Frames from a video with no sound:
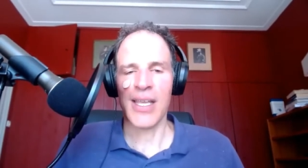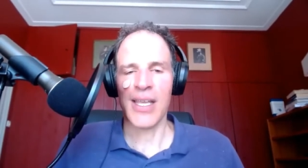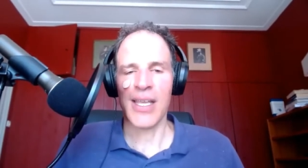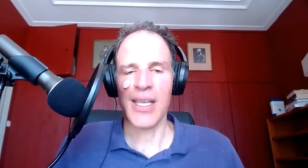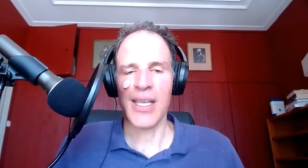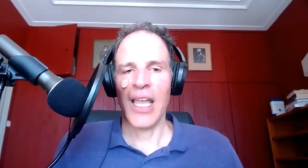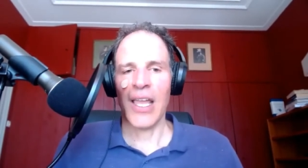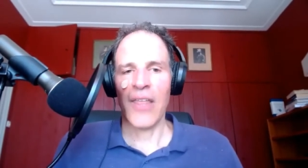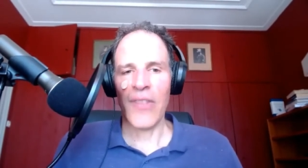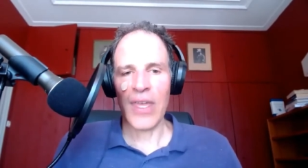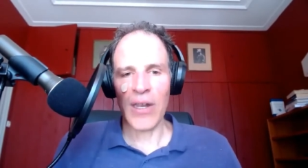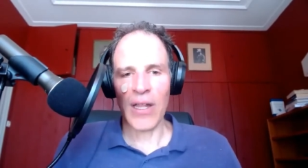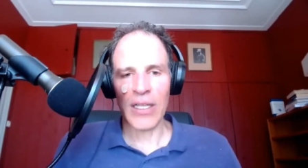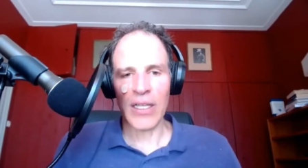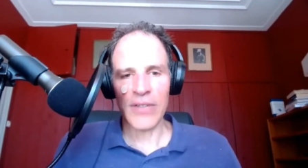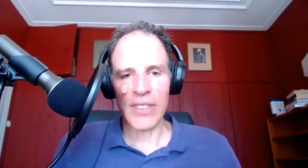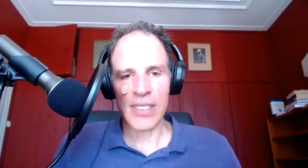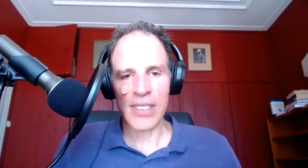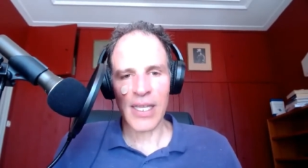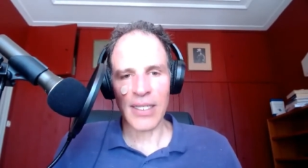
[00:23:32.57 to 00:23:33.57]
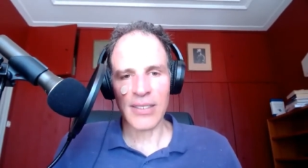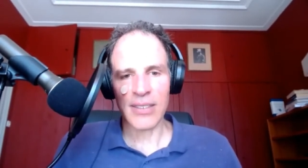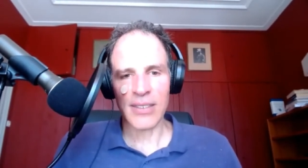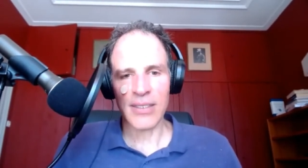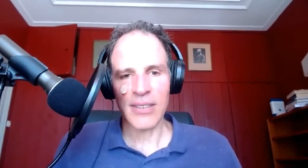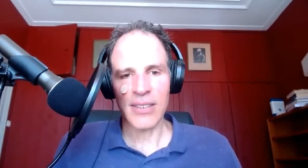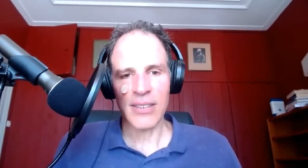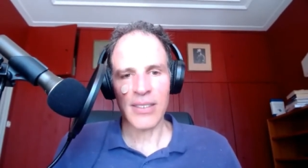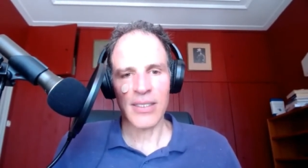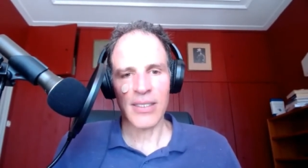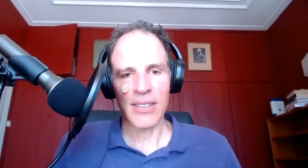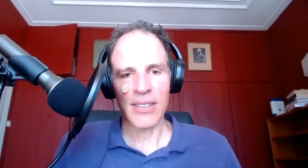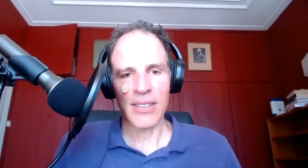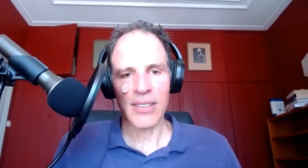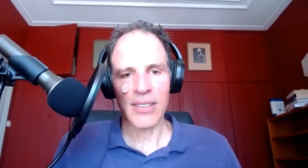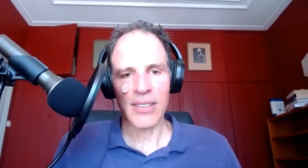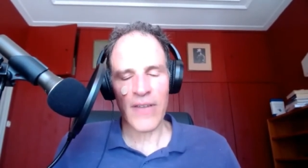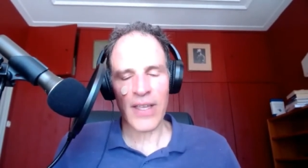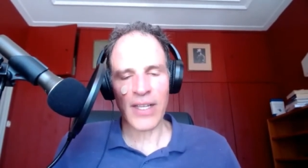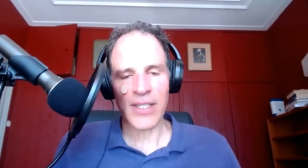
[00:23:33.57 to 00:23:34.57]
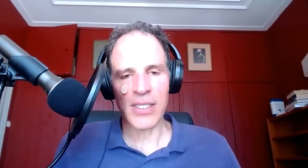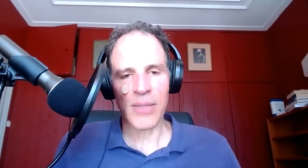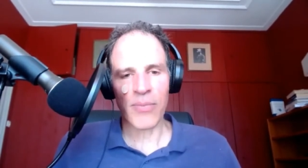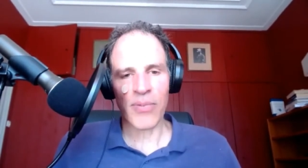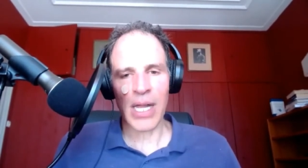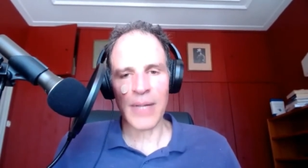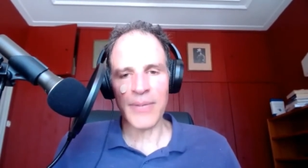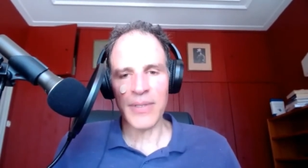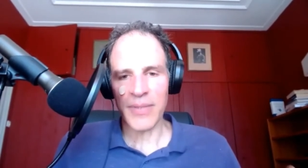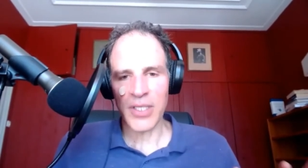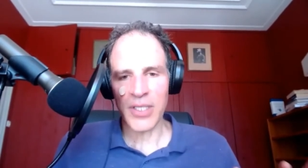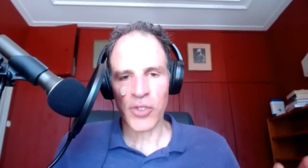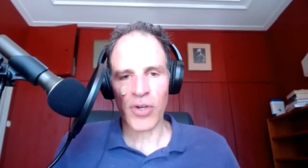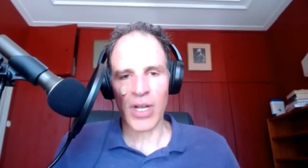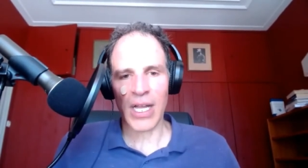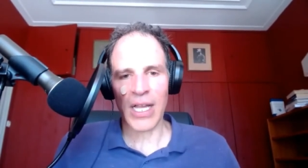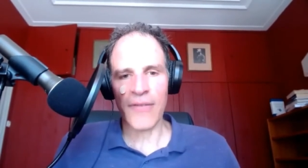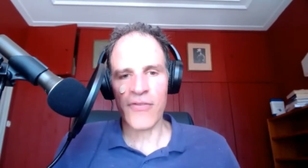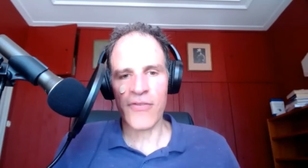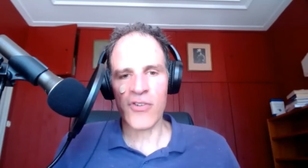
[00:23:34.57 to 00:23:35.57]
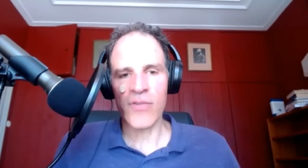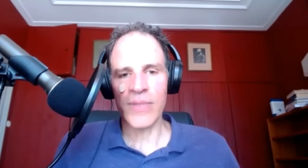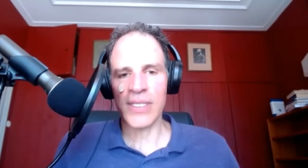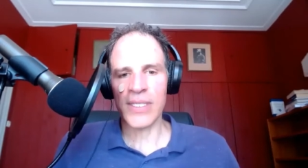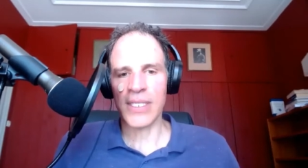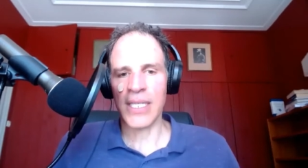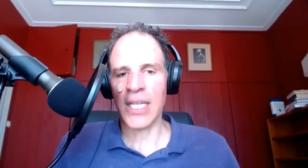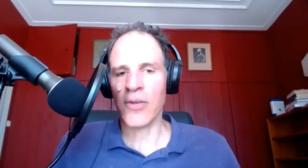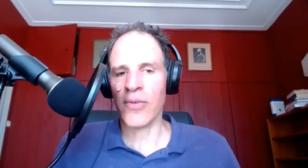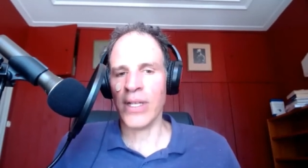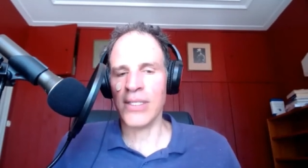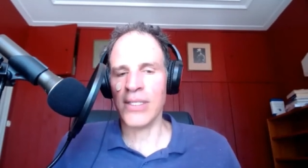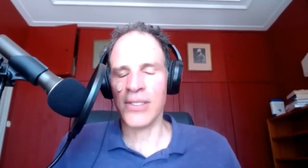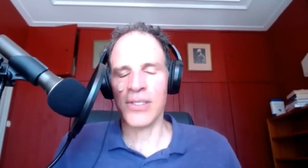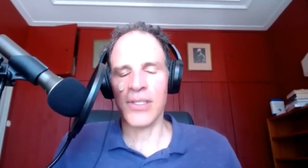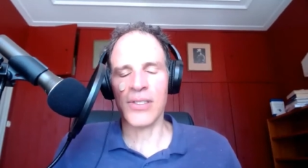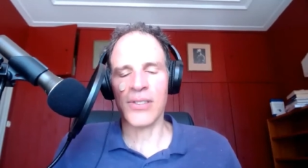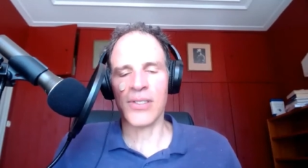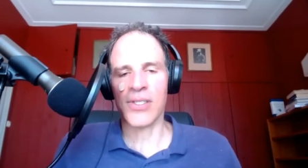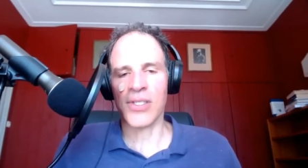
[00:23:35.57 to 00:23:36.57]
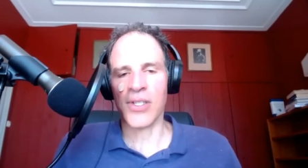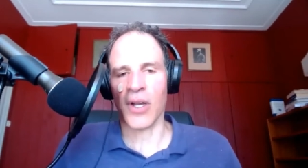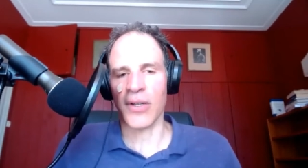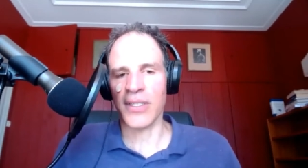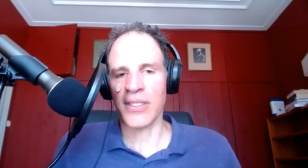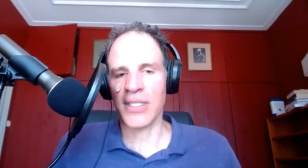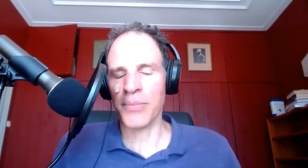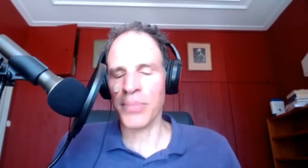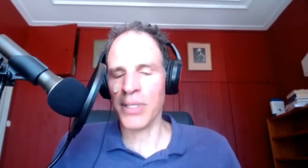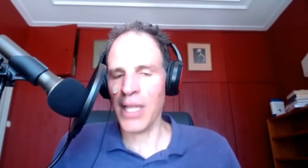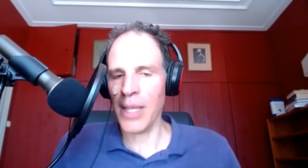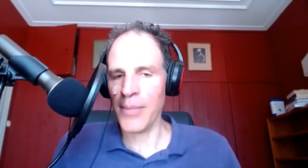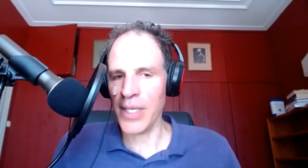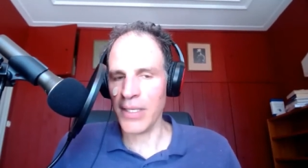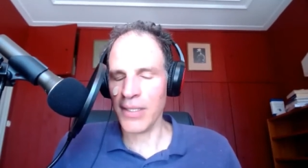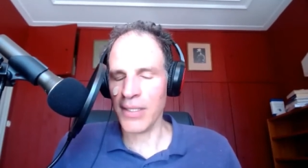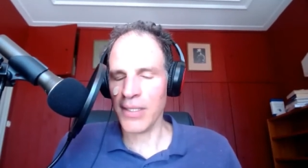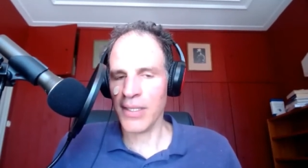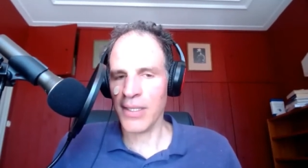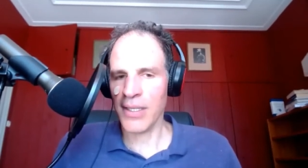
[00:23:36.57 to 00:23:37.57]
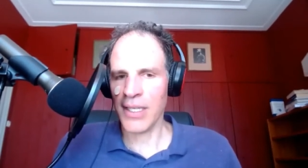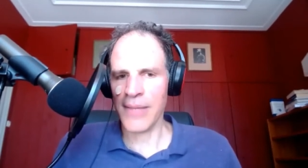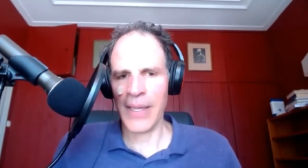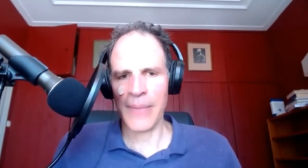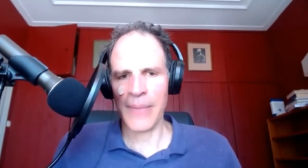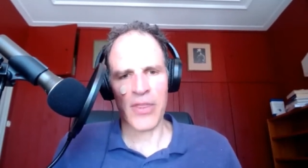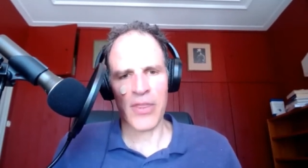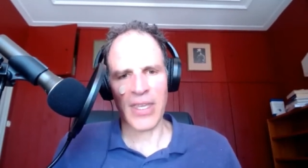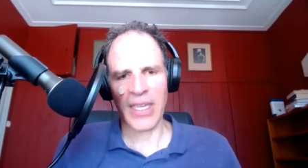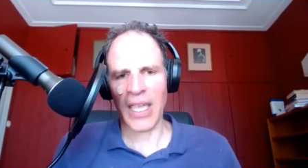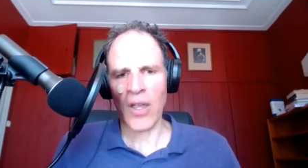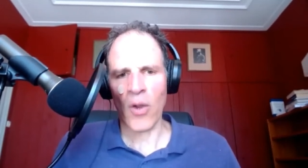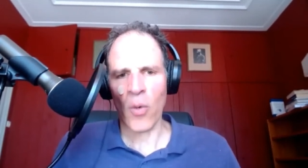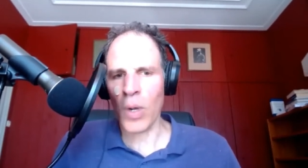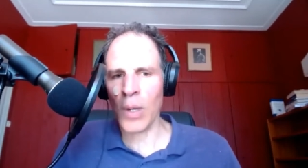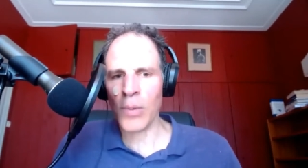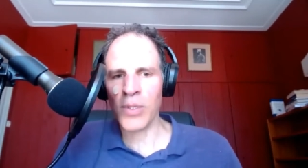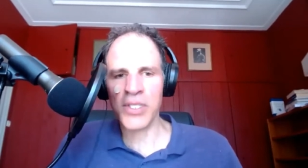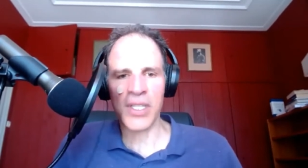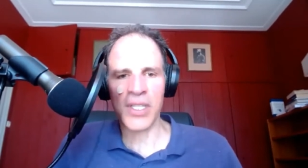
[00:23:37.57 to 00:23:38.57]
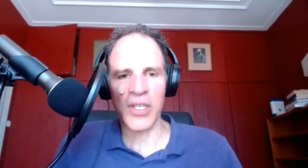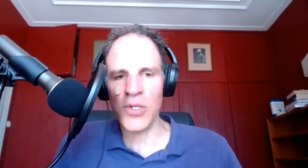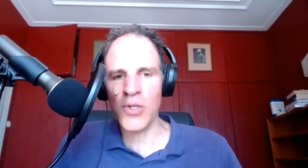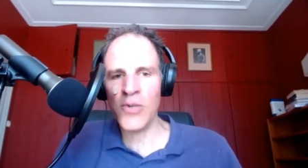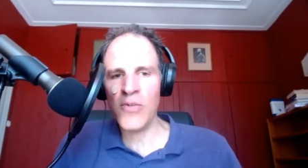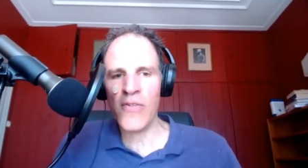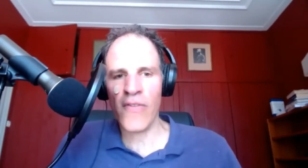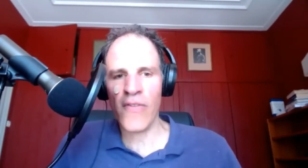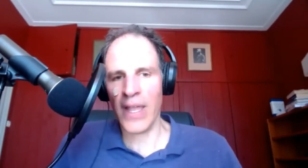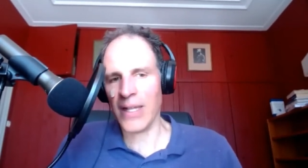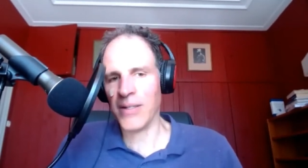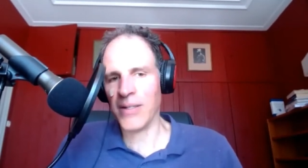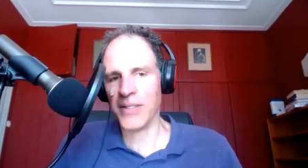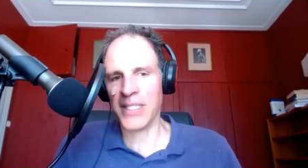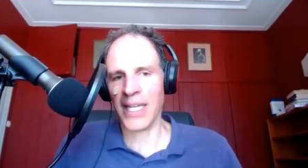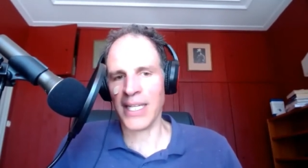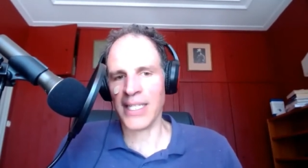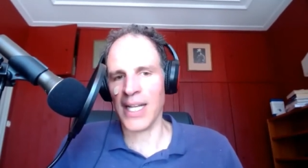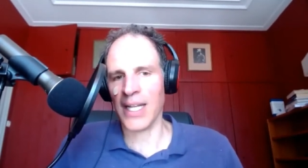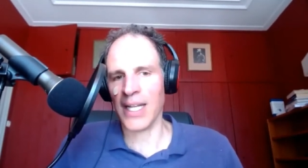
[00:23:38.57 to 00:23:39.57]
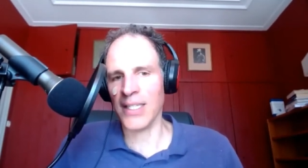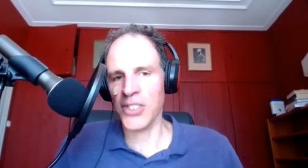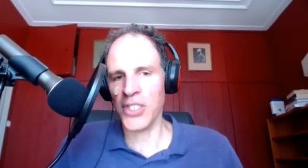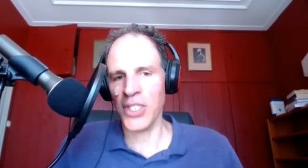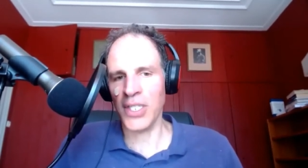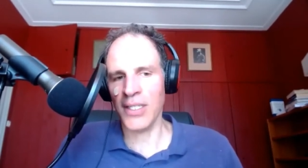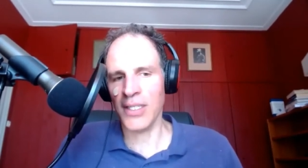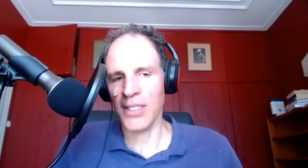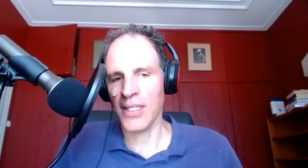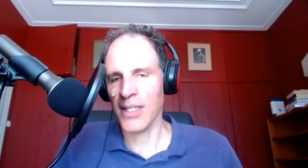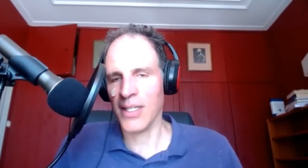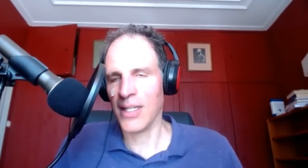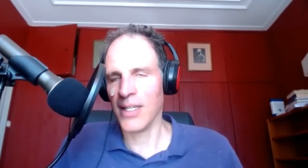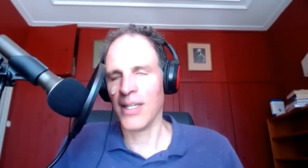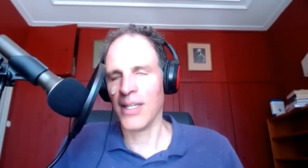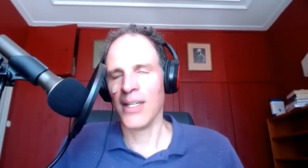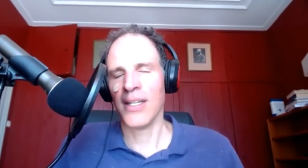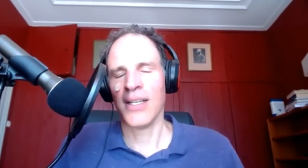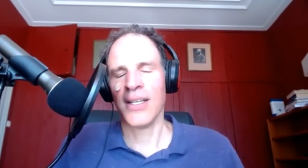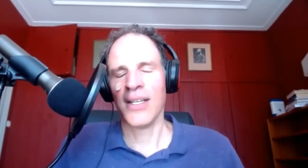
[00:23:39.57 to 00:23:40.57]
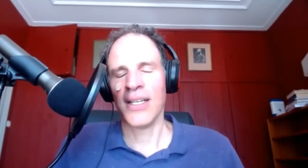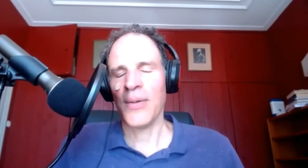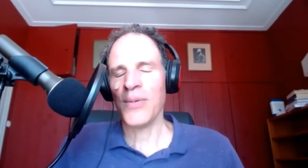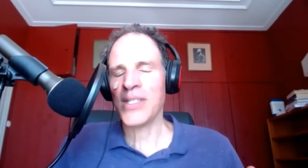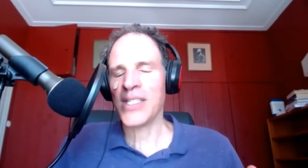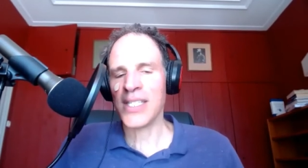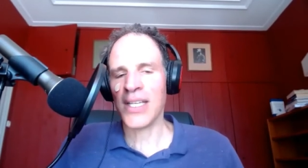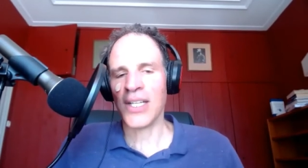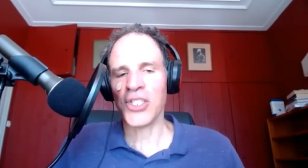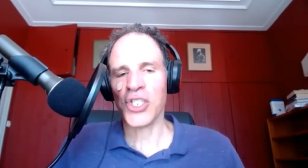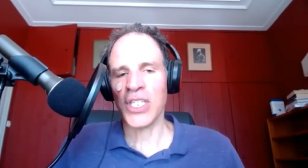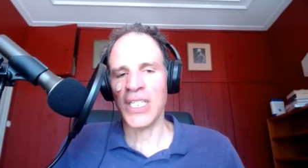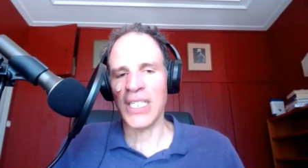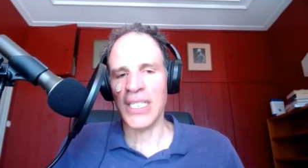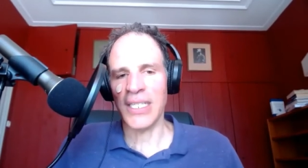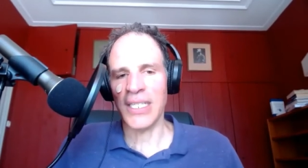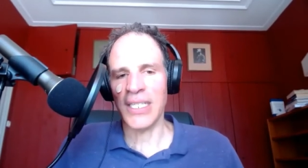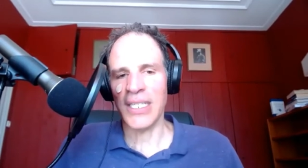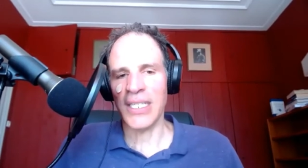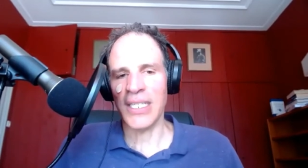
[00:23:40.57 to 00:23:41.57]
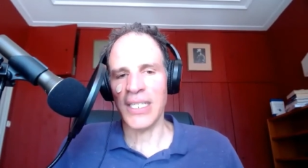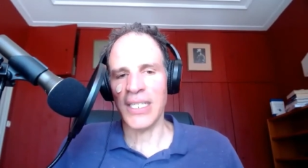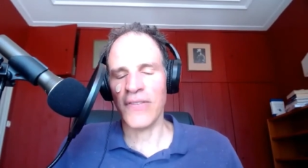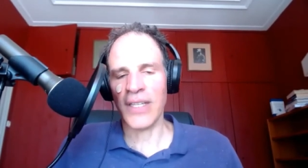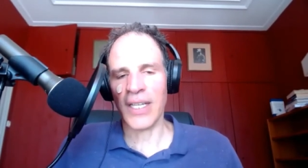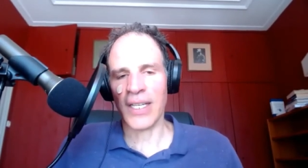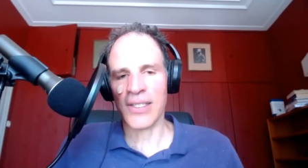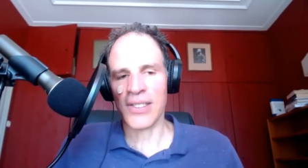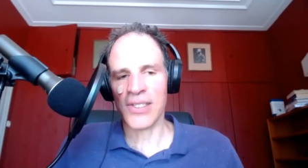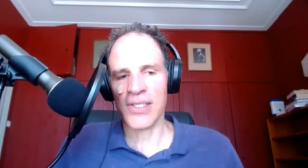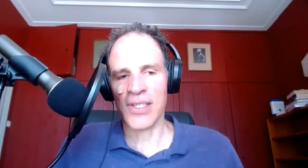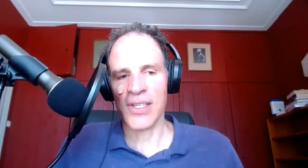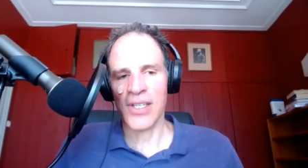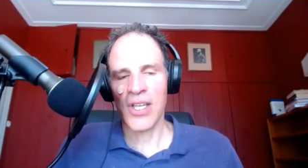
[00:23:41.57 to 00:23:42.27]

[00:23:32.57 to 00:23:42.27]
And then all of a sudden, they fixed the problem. The drive-through mistake rates just started to plummet. You might be thinking, what was the newfangled technology? It was such an easy fix